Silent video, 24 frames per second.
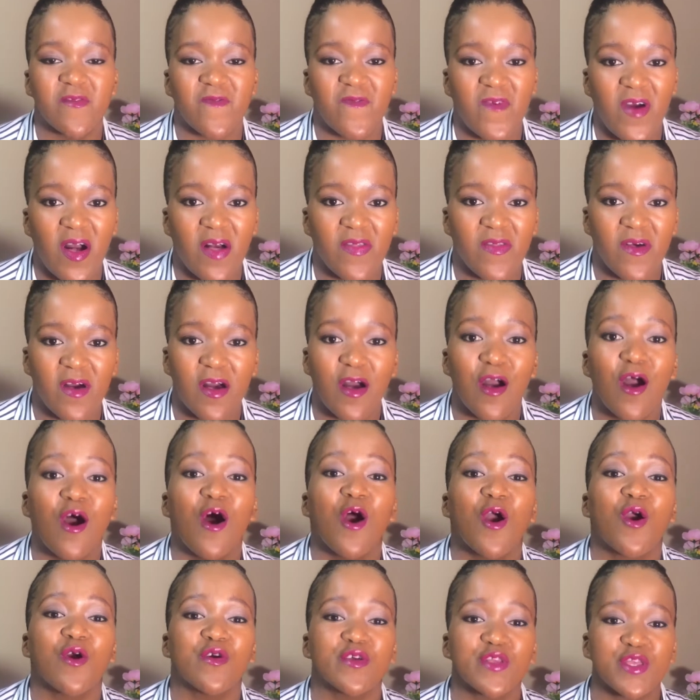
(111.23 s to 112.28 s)
Father
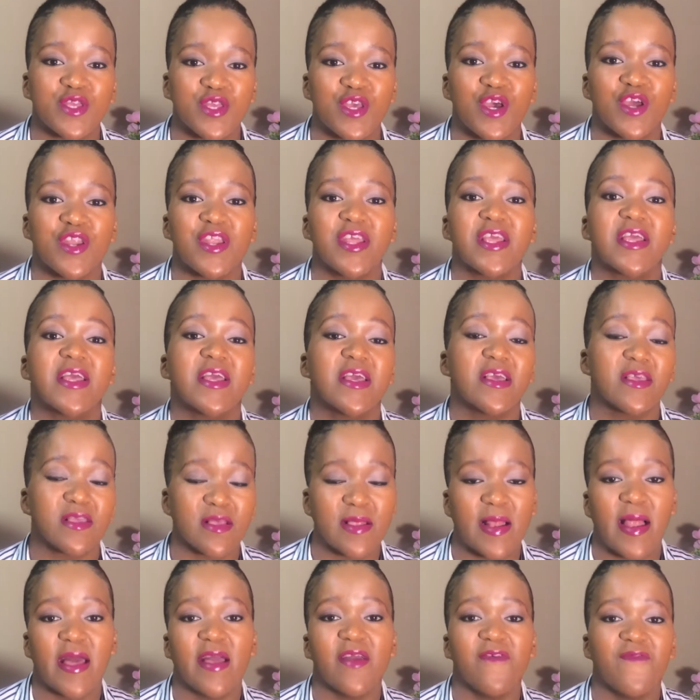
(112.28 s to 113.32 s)
concerning his
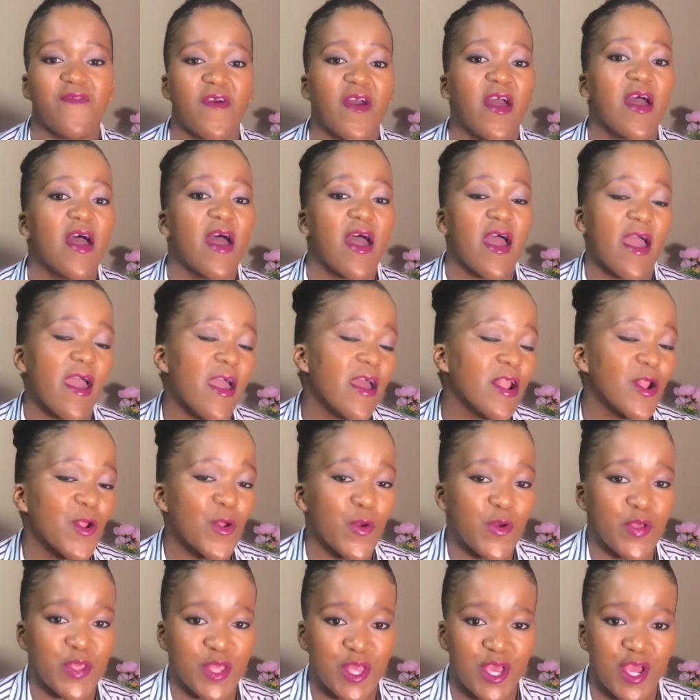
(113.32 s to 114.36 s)
life and
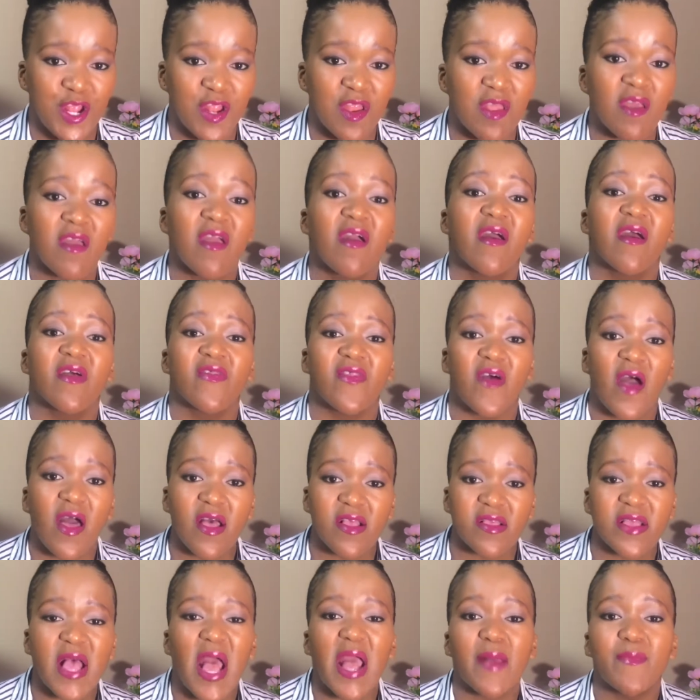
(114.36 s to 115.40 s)
concerning the
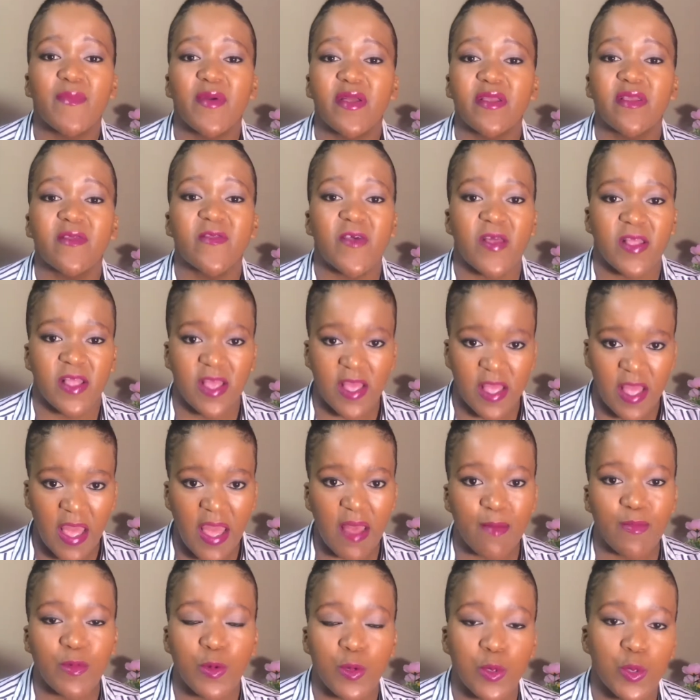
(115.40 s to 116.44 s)
assignment that he
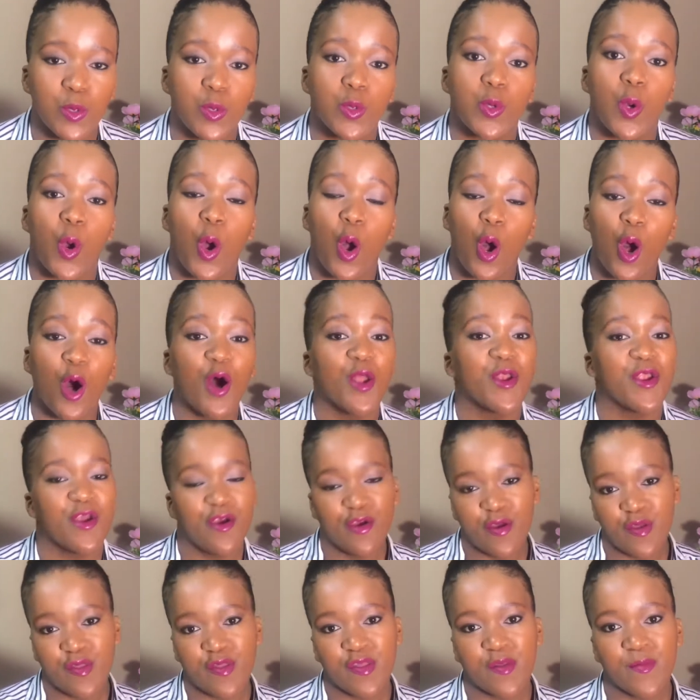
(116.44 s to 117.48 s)
came to do on
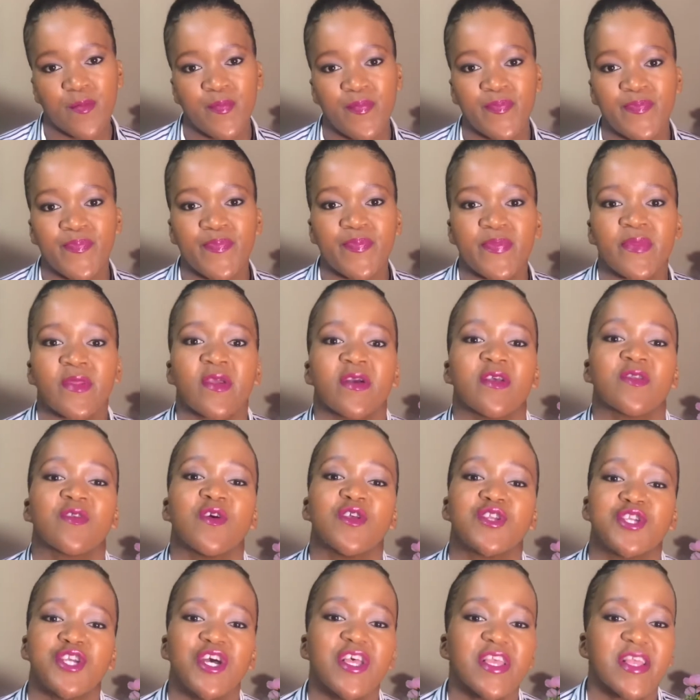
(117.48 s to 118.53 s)
earth. So,
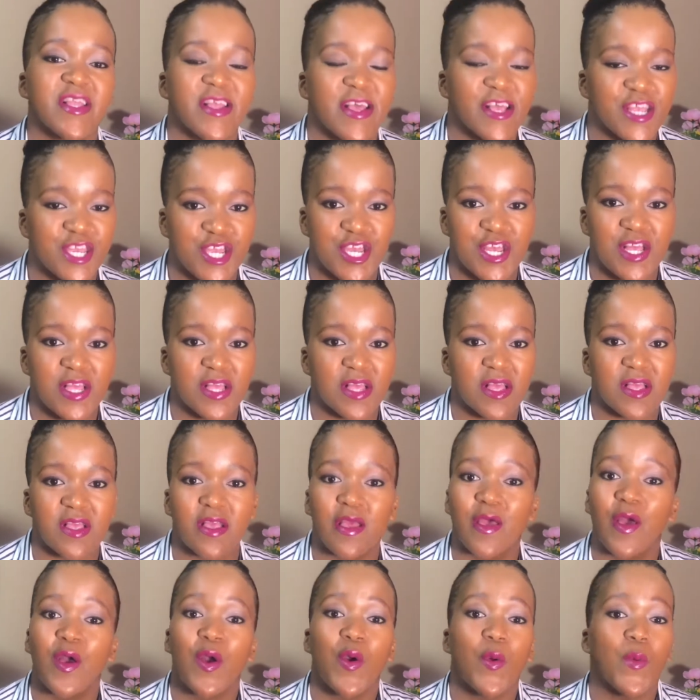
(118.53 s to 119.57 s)
just like Jesus,
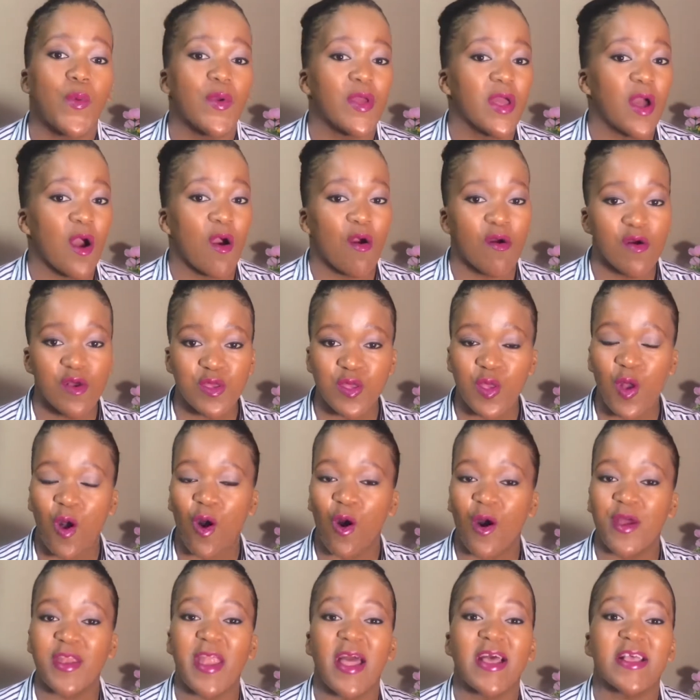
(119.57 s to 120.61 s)
we are also
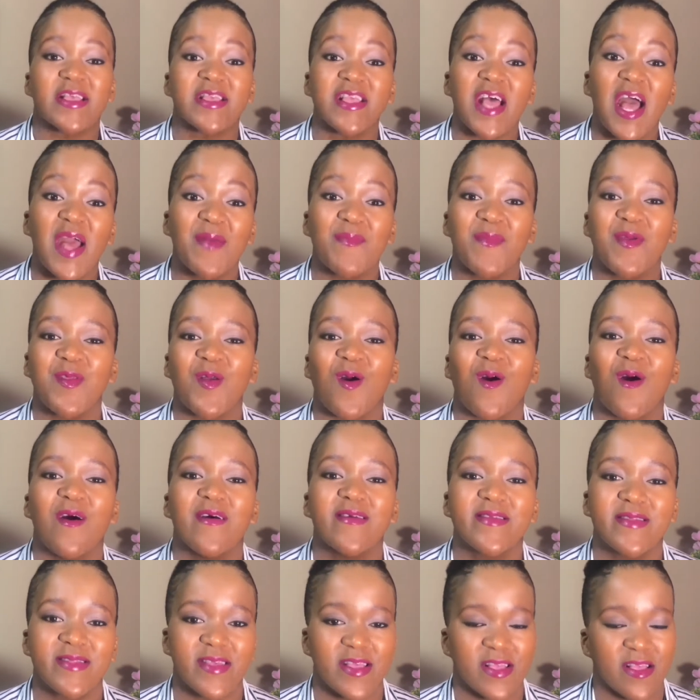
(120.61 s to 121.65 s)
on assignment
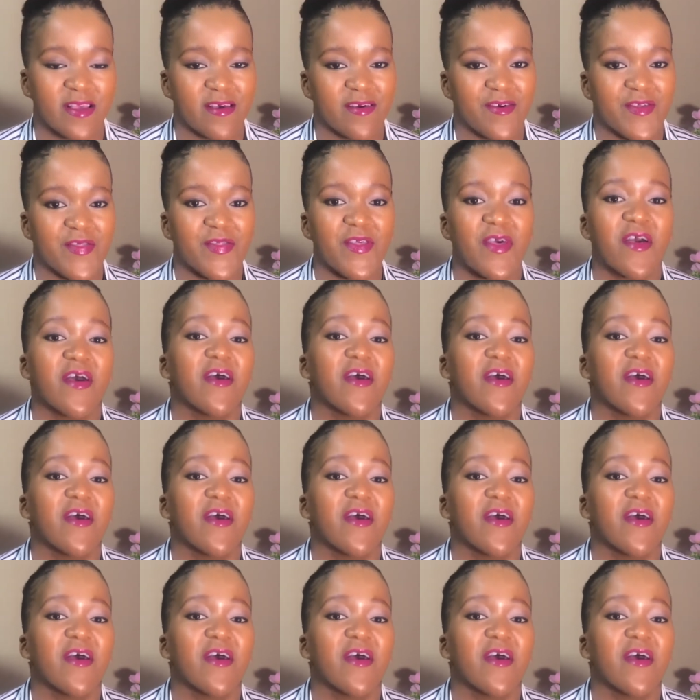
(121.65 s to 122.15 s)
on this earth.